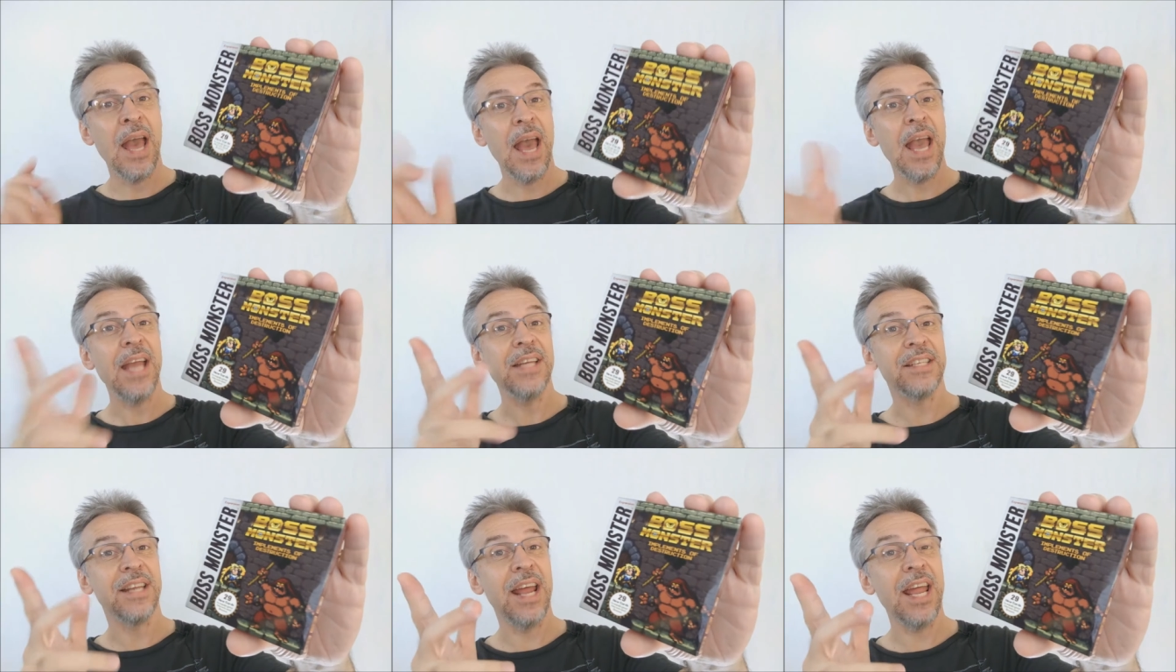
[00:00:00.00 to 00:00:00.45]

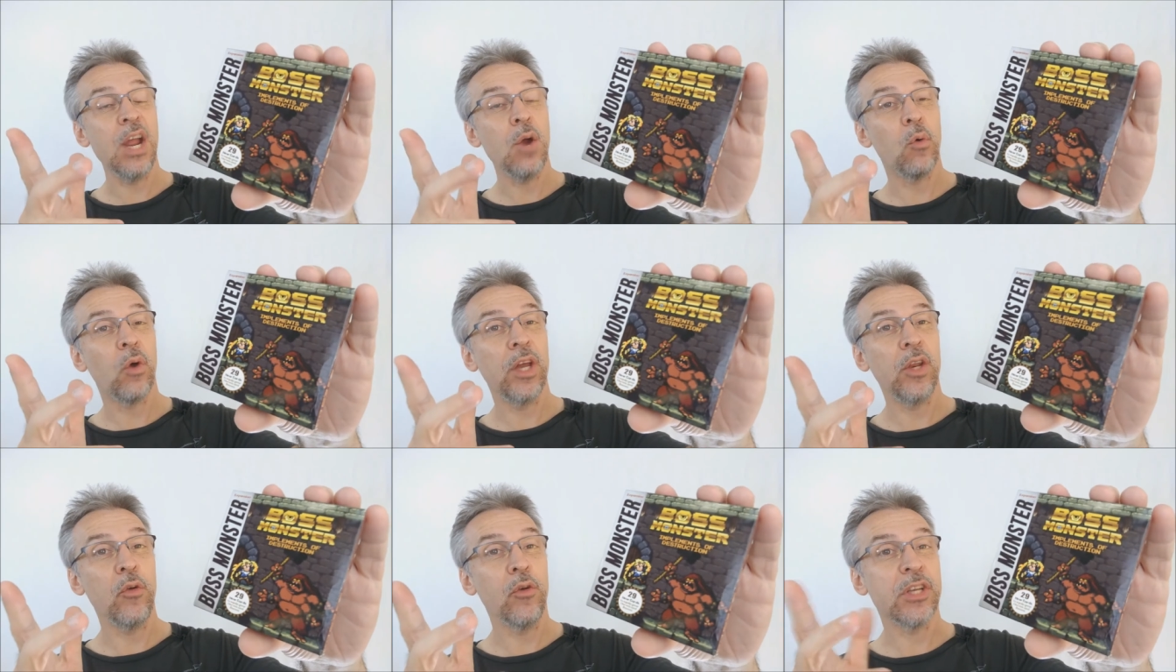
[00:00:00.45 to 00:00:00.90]
Hey, today
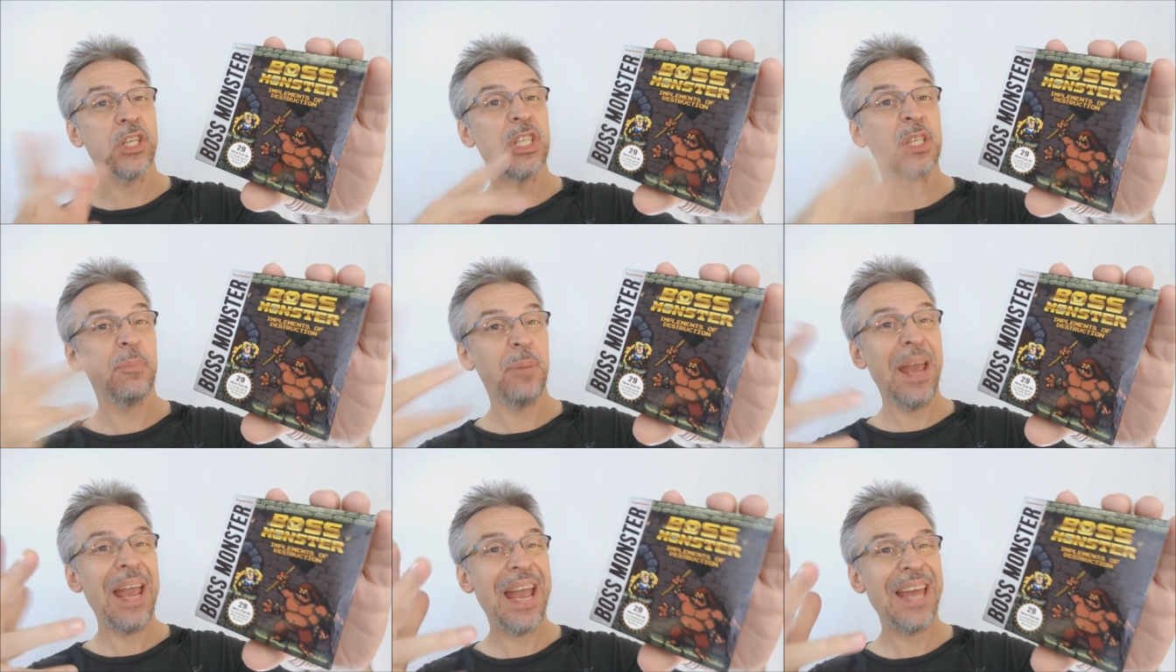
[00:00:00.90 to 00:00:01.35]
we're going to
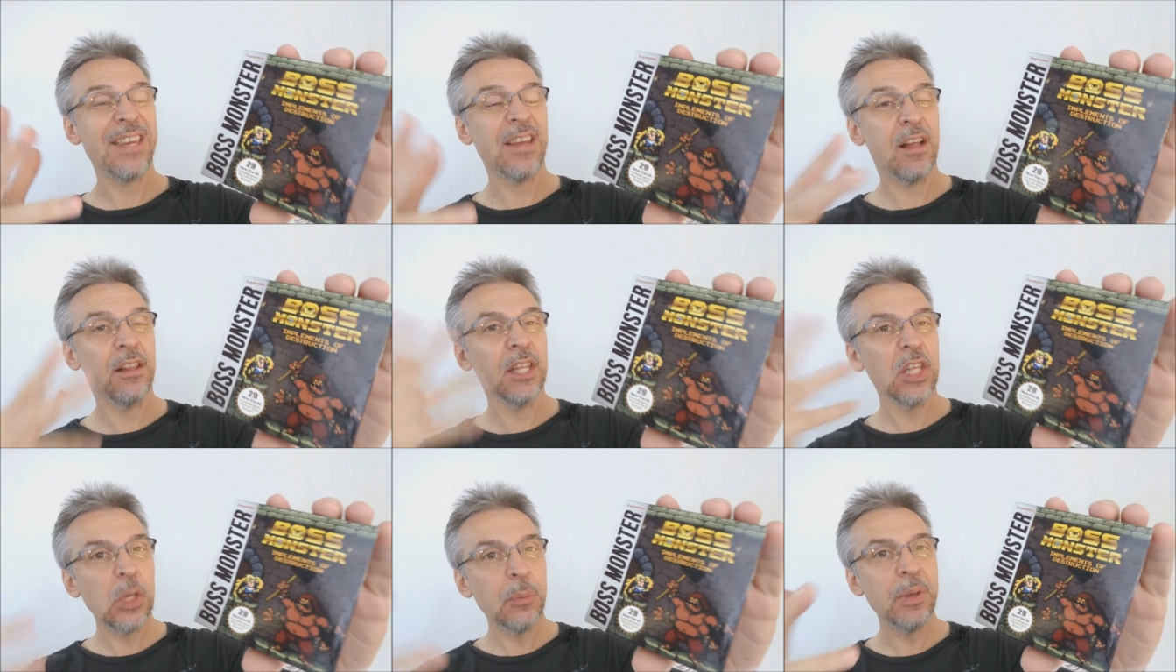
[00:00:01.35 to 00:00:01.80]

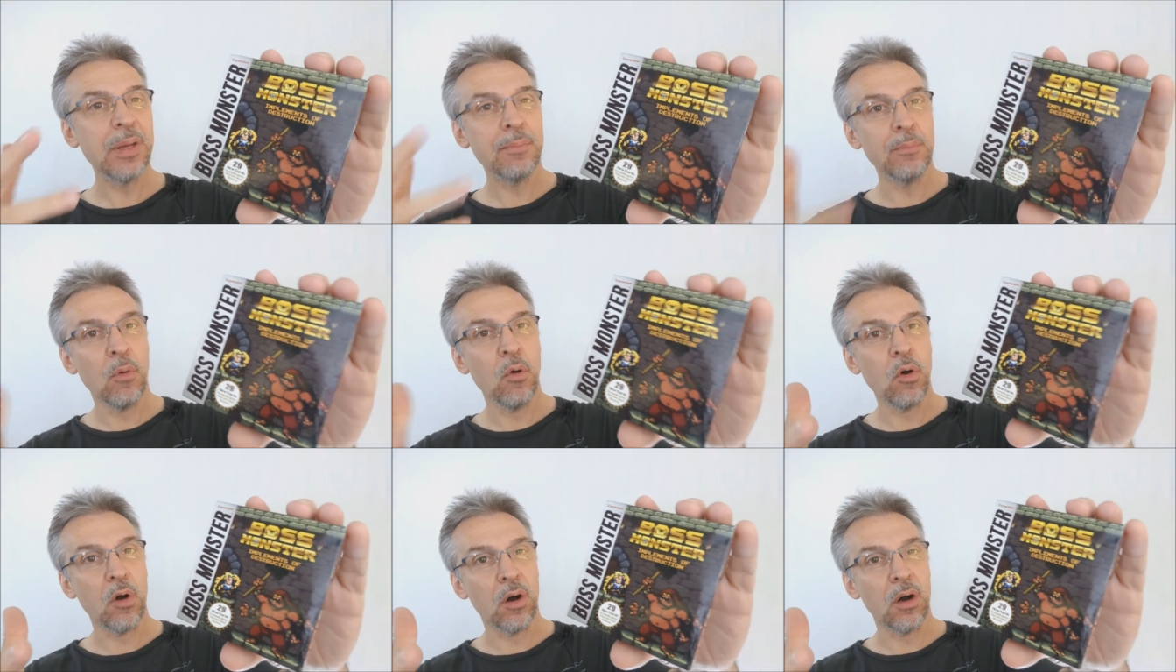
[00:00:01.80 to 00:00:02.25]
expand a little
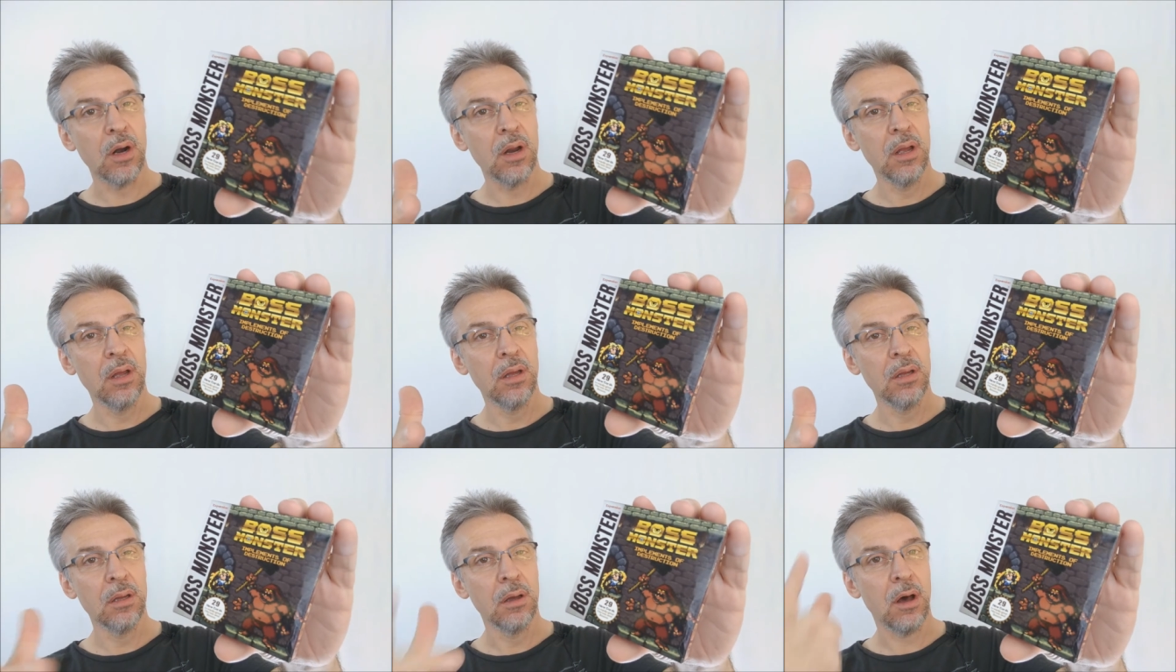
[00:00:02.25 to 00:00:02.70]
bit
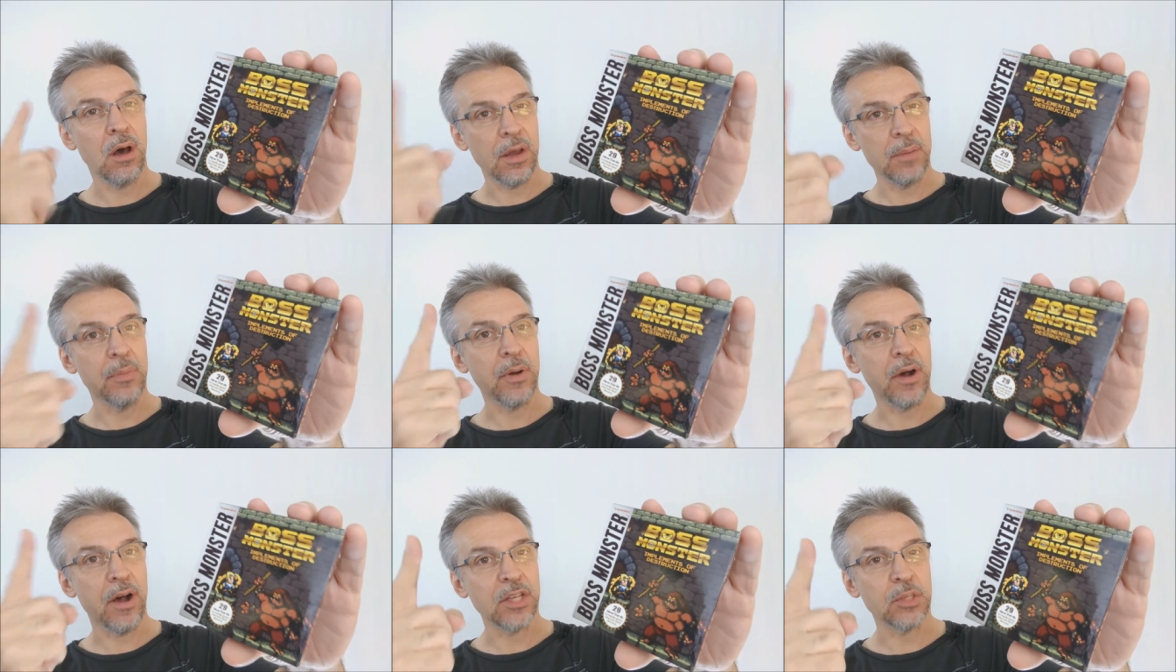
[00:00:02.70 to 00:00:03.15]
more
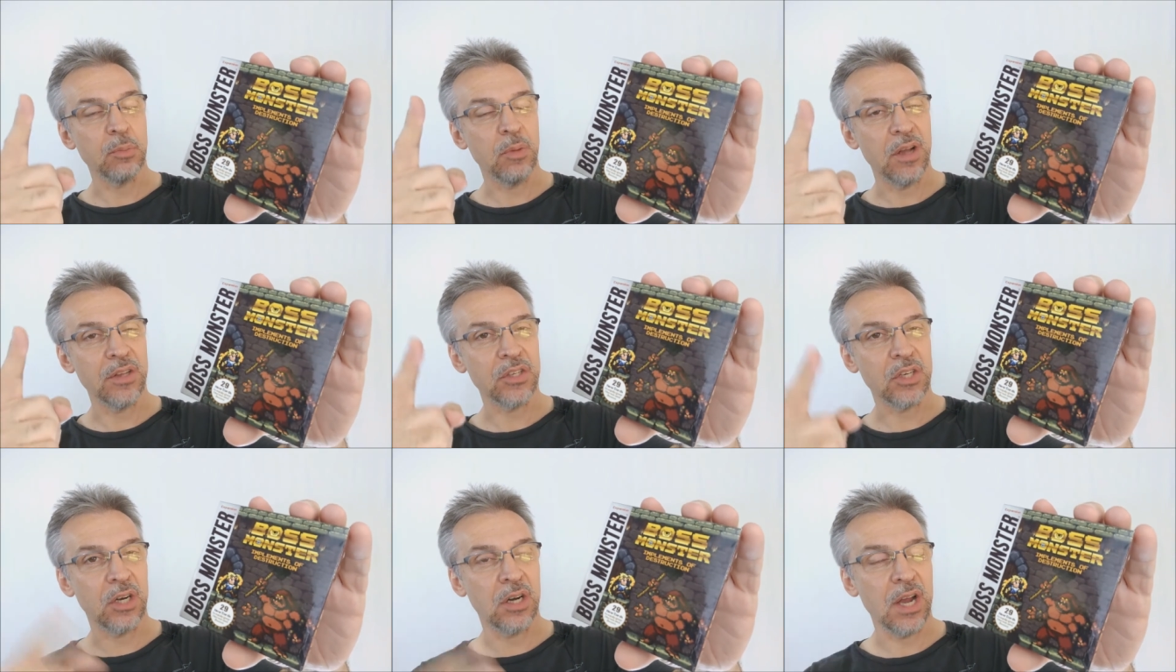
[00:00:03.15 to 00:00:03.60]
on Boss
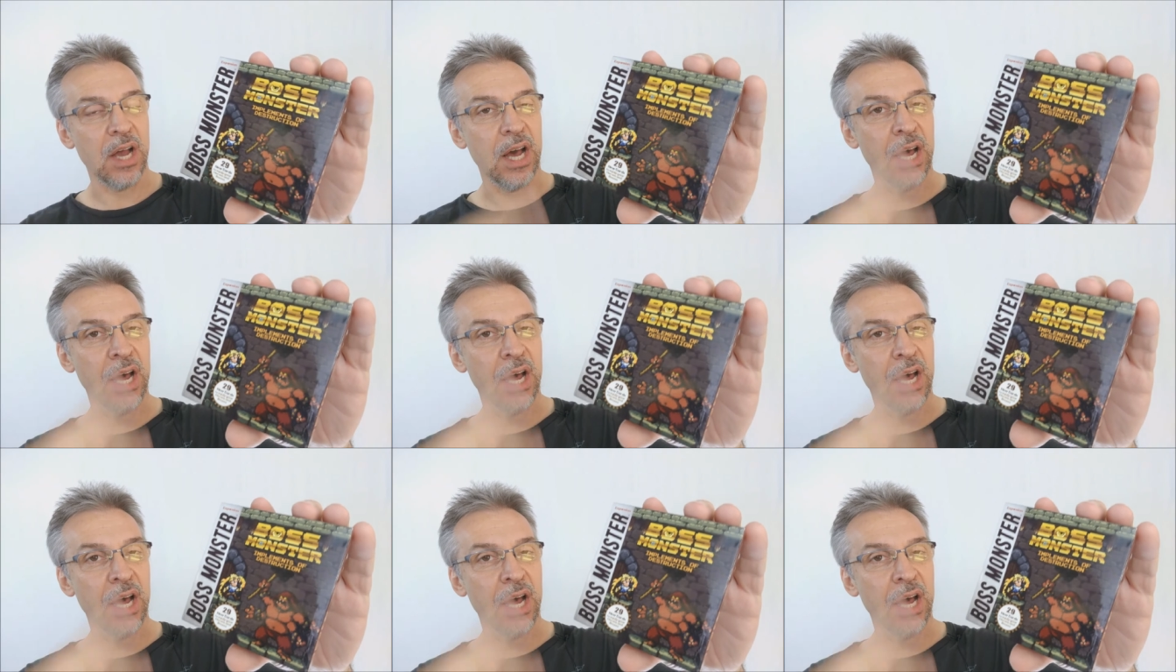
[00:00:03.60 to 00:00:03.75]
Monster.